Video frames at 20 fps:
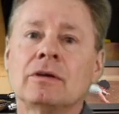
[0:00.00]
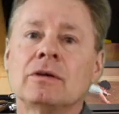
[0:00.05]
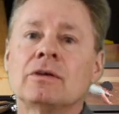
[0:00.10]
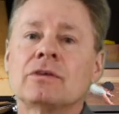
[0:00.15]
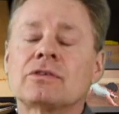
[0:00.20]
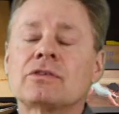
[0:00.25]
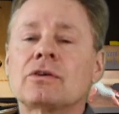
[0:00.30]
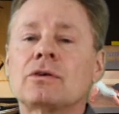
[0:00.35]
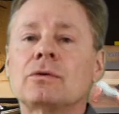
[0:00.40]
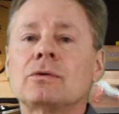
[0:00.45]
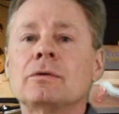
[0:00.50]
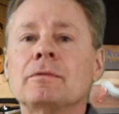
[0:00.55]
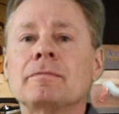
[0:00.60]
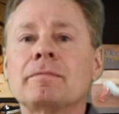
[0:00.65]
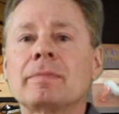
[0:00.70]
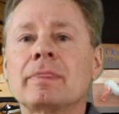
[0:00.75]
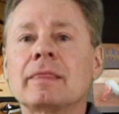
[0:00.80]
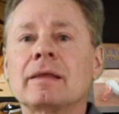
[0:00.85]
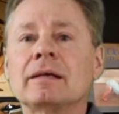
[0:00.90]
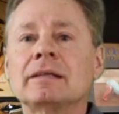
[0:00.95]
So
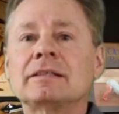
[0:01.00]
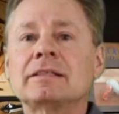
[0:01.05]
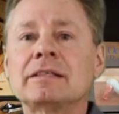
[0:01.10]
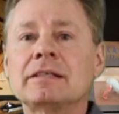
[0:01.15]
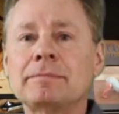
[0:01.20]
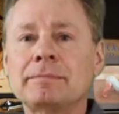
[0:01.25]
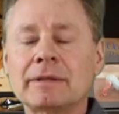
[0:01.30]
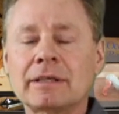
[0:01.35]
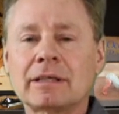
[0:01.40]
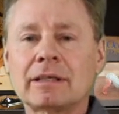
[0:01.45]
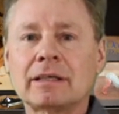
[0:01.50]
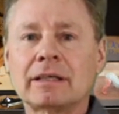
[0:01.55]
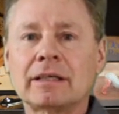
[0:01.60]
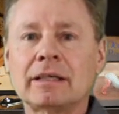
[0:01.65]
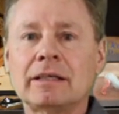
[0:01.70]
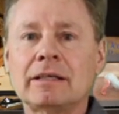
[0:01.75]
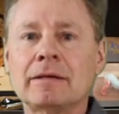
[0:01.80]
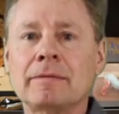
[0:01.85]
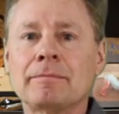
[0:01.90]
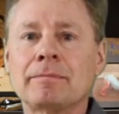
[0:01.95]

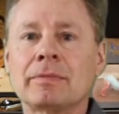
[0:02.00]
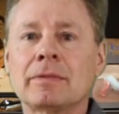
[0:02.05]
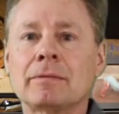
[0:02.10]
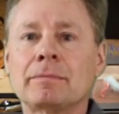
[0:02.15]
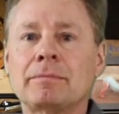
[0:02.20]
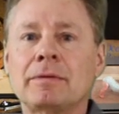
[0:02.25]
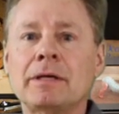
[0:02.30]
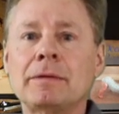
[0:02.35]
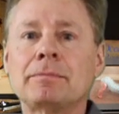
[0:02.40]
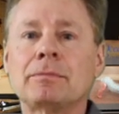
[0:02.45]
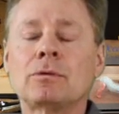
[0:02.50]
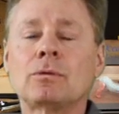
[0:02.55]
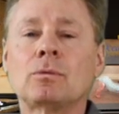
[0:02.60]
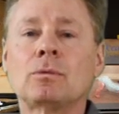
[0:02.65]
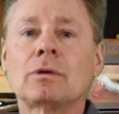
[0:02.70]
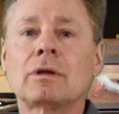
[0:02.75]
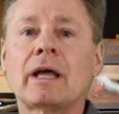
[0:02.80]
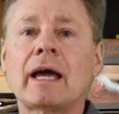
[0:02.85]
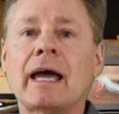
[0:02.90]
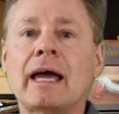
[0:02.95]
typically people
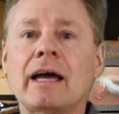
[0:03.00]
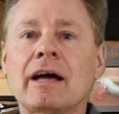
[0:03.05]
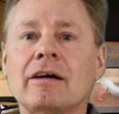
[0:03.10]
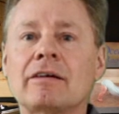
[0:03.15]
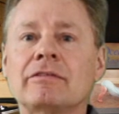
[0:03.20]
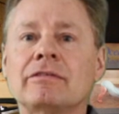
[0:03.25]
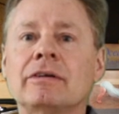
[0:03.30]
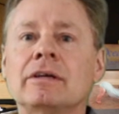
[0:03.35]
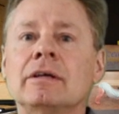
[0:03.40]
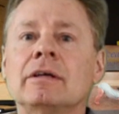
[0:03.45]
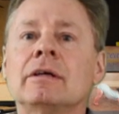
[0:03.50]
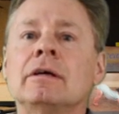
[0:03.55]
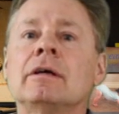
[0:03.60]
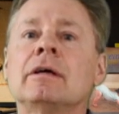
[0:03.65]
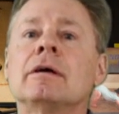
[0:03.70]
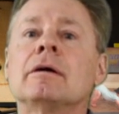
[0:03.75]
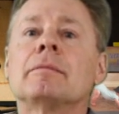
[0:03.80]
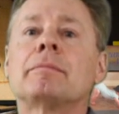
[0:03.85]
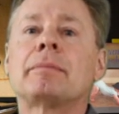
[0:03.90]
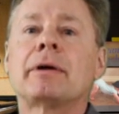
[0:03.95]
will have
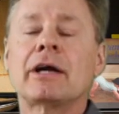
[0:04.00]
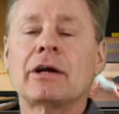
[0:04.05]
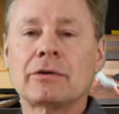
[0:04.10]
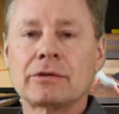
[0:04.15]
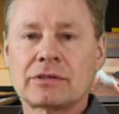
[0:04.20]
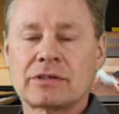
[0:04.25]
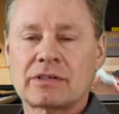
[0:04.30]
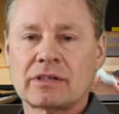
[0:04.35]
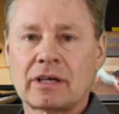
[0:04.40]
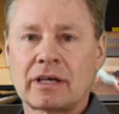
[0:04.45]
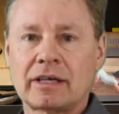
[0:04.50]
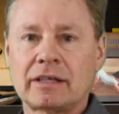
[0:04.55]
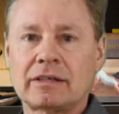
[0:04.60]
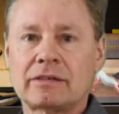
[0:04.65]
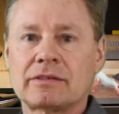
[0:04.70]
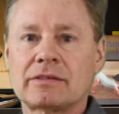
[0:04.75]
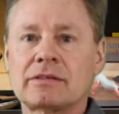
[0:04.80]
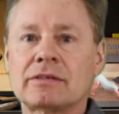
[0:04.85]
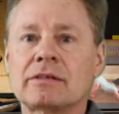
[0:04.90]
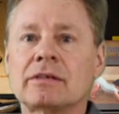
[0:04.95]

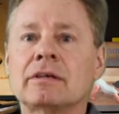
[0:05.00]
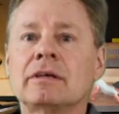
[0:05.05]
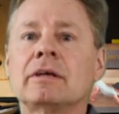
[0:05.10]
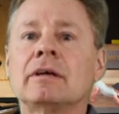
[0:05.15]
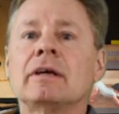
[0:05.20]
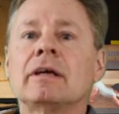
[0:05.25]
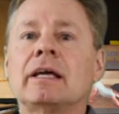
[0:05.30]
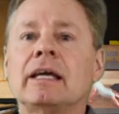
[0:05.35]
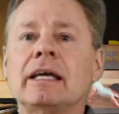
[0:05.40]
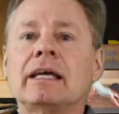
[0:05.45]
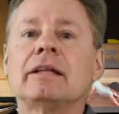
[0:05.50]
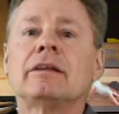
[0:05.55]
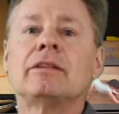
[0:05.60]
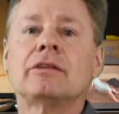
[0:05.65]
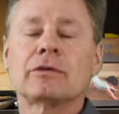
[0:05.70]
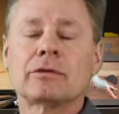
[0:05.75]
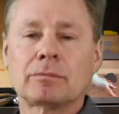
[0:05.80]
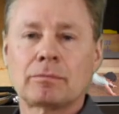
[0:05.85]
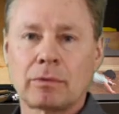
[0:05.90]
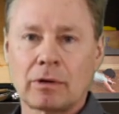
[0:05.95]
parasites in
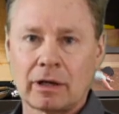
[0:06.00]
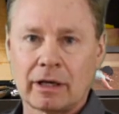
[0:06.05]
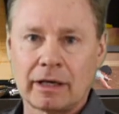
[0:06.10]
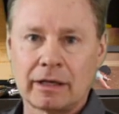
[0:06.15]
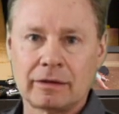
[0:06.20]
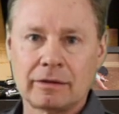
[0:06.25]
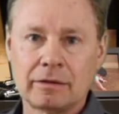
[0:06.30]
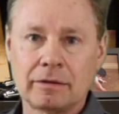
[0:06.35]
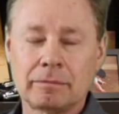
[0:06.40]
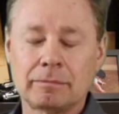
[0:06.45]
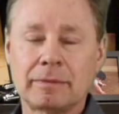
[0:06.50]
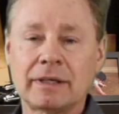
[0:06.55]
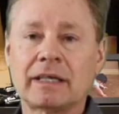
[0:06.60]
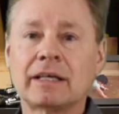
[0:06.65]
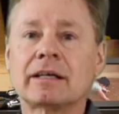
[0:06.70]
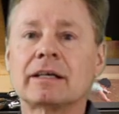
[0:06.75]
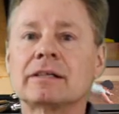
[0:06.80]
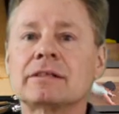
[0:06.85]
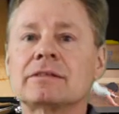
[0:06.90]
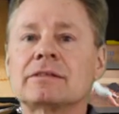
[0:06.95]
their blood
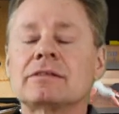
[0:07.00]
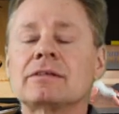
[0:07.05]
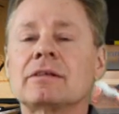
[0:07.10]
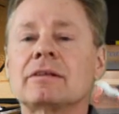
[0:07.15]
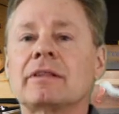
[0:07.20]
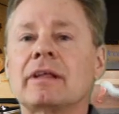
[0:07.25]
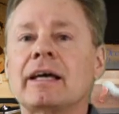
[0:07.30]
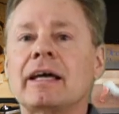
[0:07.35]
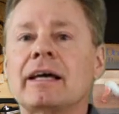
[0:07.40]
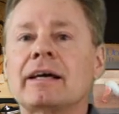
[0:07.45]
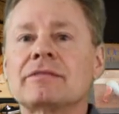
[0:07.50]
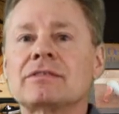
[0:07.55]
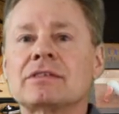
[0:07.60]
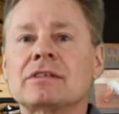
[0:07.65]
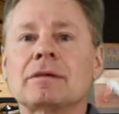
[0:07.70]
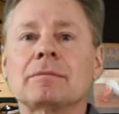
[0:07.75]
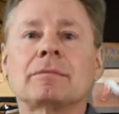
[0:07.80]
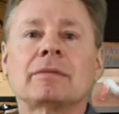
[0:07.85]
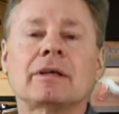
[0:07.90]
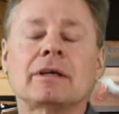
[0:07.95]
because they have
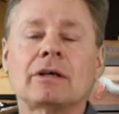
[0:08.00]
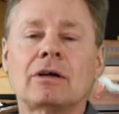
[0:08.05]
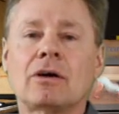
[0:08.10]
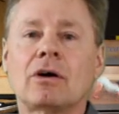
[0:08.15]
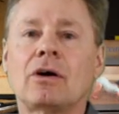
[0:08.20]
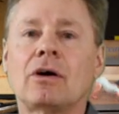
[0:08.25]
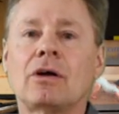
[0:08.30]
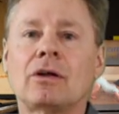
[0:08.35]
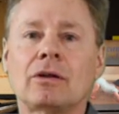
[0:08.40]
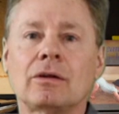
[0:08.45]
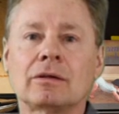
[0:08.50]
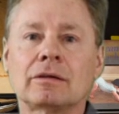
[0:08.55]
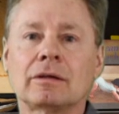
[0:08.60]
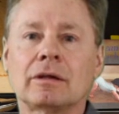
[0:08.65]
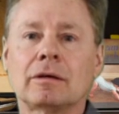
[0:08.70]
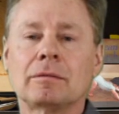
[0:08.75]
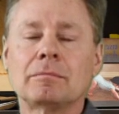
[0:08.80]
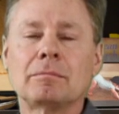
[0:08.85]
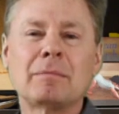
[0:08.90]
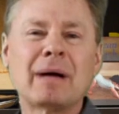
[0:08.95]
something called
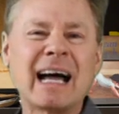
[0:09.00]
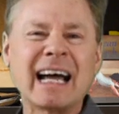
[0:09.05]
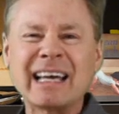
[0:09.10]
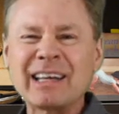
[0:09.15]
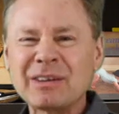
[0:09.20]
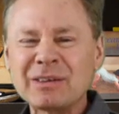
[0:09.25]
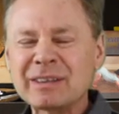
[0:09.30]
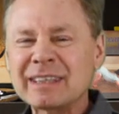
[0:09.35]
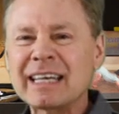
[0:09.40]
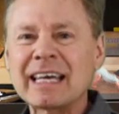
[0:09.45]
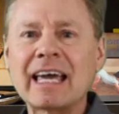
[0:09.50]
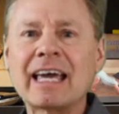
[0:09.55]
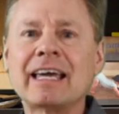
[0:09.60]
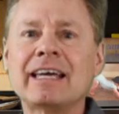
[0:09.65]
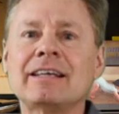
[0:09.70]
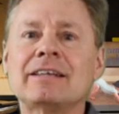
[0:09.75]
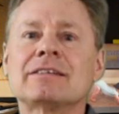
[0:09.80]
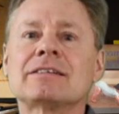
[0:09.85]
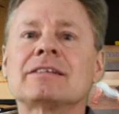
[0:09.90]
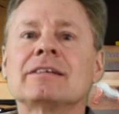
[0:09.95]
a mild
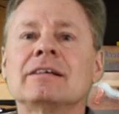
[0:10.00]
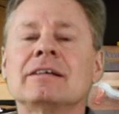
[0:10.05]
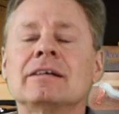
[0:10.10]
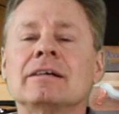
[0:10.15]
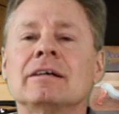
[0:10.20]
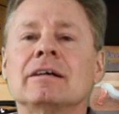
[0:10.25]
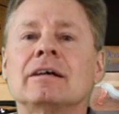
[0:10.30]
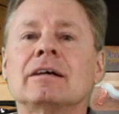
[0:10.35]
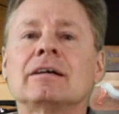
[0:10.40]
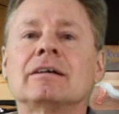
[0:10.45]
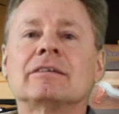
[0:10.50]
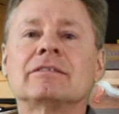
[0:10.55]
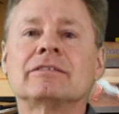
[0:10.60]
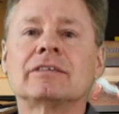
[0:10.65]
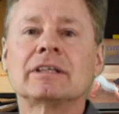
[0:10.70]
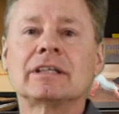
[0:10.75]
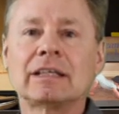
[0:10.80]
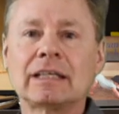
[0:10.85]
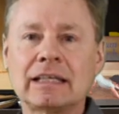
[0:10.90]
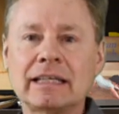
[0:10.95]
case
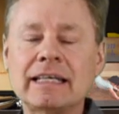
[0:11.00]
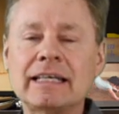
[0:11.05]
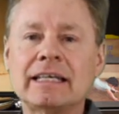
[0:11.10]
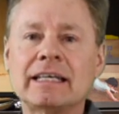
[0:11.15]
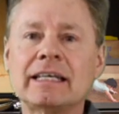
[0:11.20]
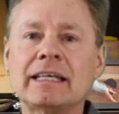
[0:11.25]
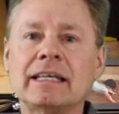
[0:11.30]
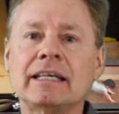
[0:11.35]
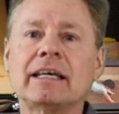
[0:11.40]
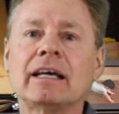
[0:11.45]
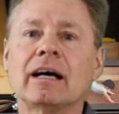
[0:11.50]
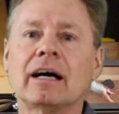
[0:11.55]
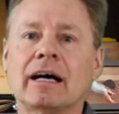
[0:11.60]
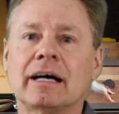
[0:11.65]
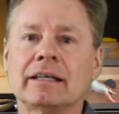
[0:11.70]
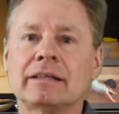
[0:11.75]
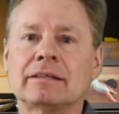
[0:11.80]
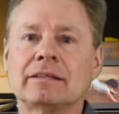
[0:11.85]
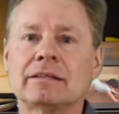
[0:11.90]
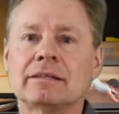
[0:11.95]
of leaky
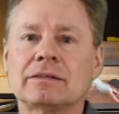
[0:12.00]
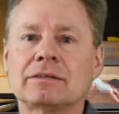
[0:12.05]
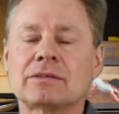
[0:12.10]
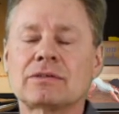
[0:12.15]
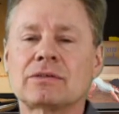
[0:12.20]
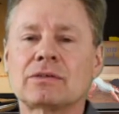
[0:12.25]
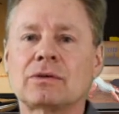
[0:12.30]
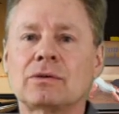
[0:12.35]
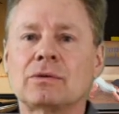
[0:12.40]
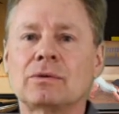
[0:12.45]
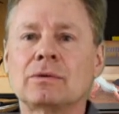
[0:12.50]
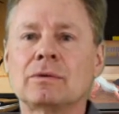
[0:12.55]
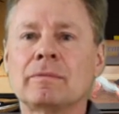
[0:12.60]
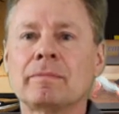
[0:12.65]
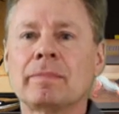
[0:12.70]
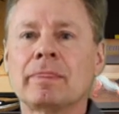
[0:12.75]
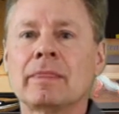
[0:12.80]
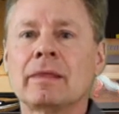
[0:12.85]
gut. So